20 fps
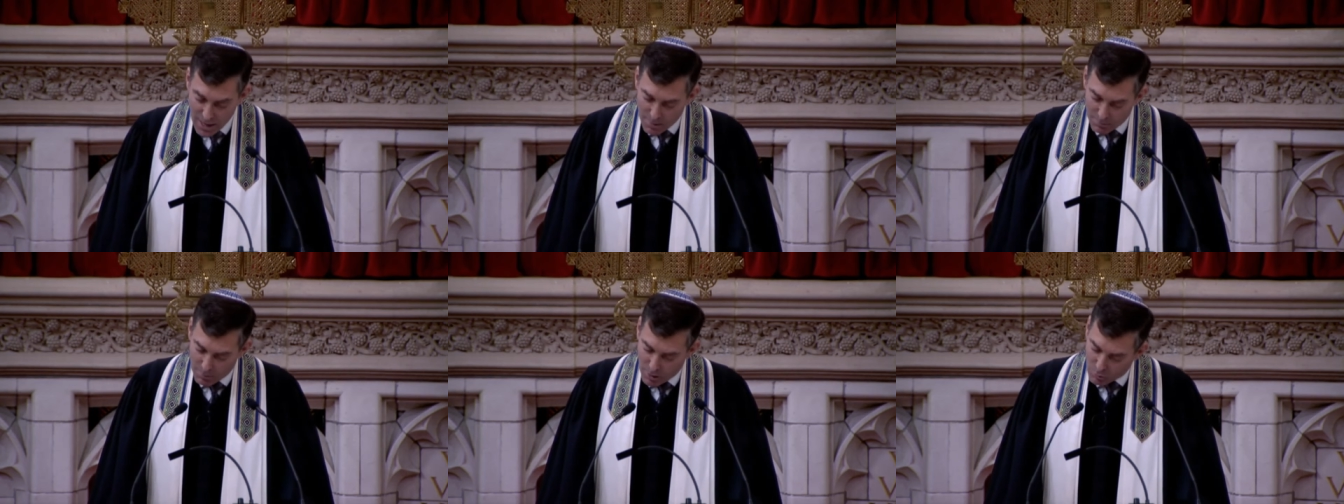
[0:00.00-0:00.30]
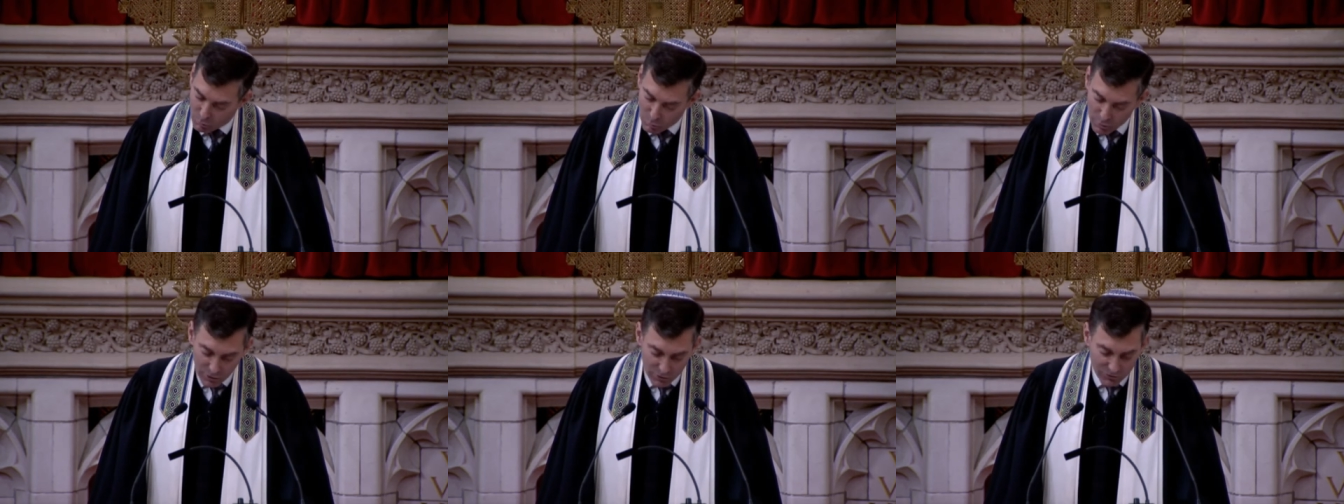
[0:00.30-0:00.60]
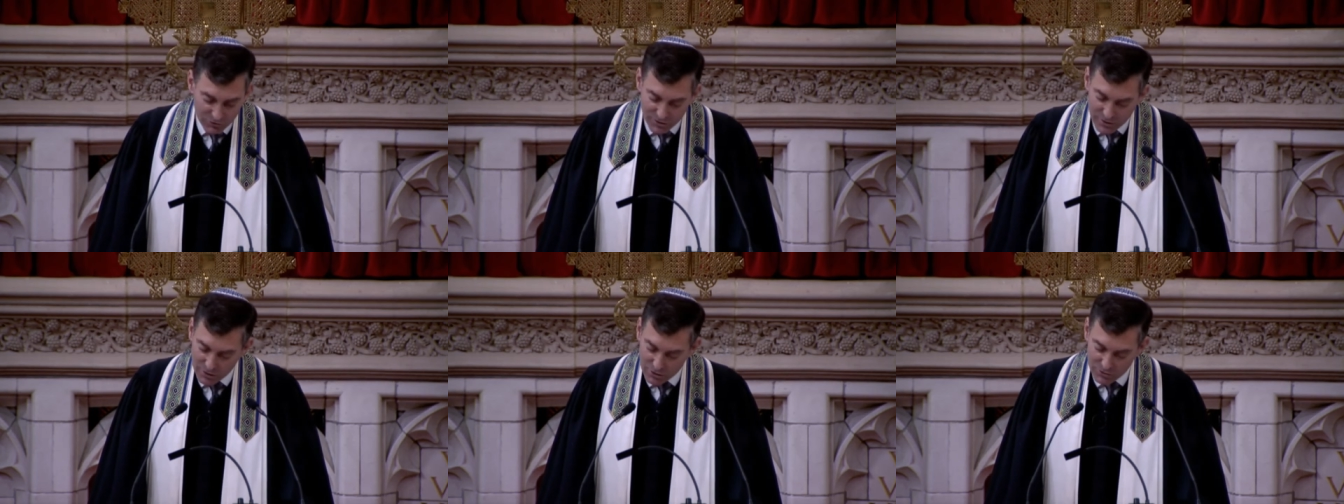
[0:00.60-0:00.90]
But we're
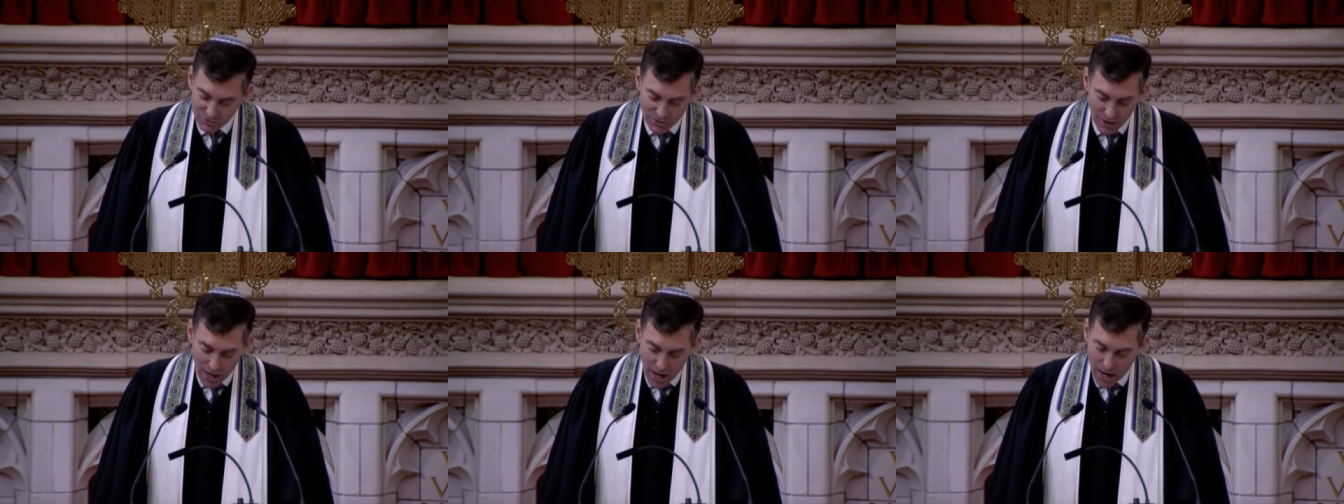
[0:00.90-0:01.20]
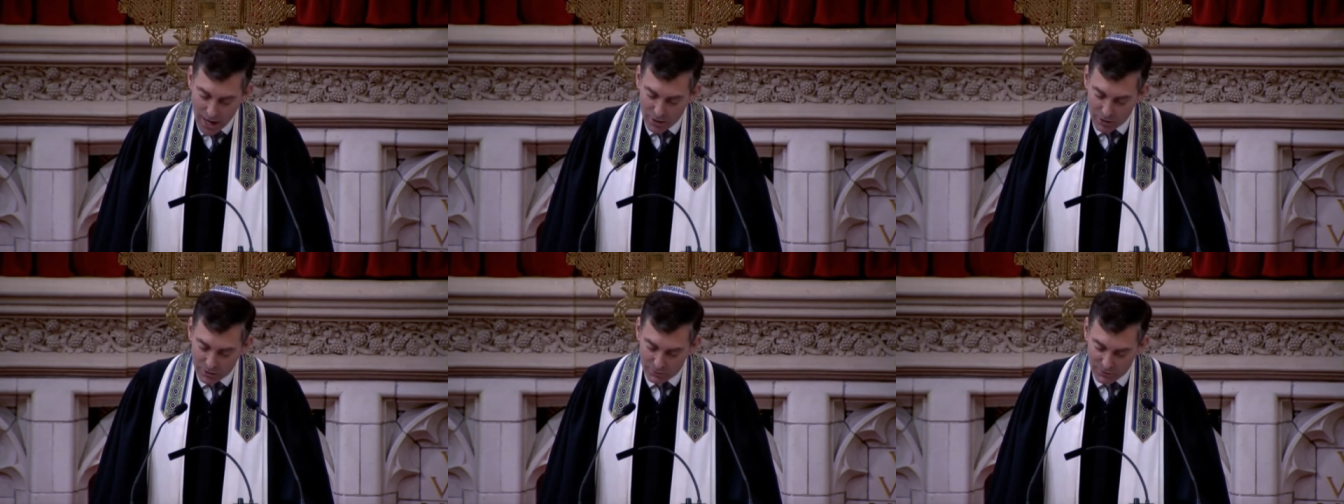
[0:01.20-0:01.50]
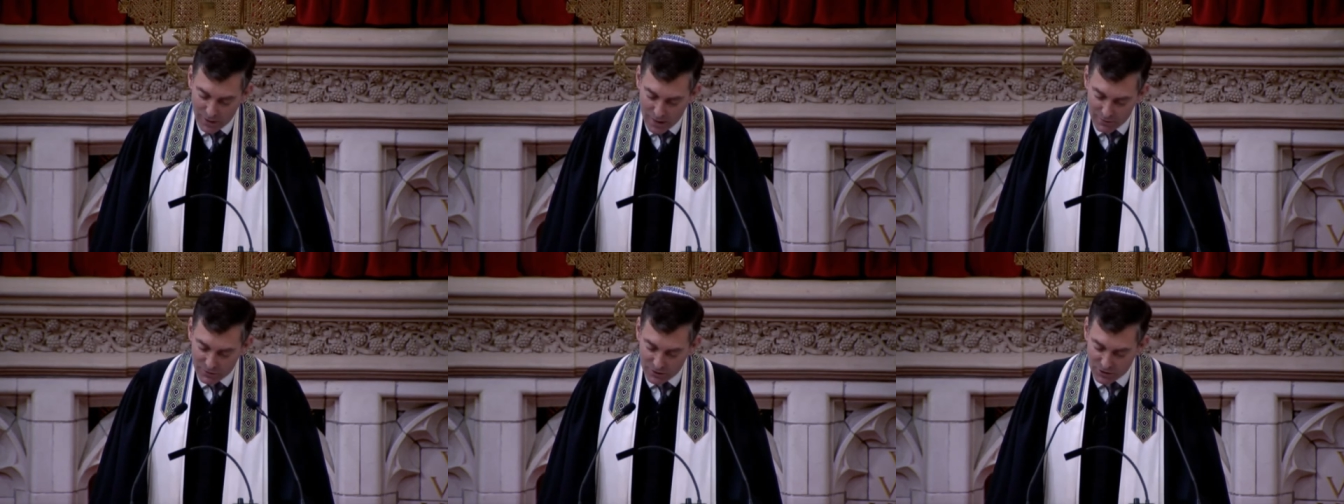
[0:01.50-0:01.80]
still tired of
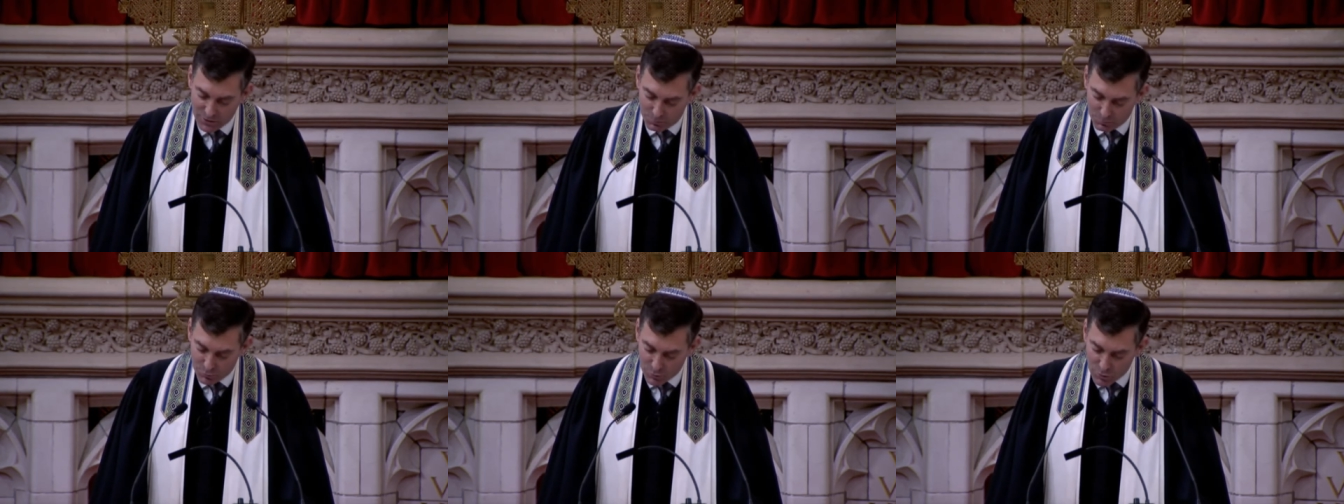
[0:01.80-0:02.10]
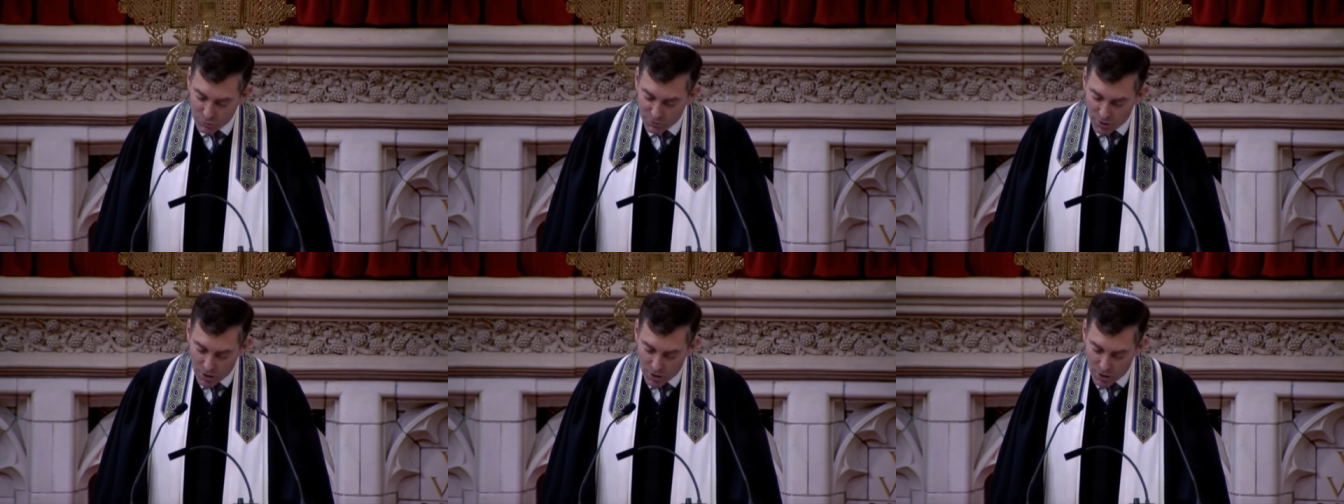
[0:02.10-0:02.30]
having to prove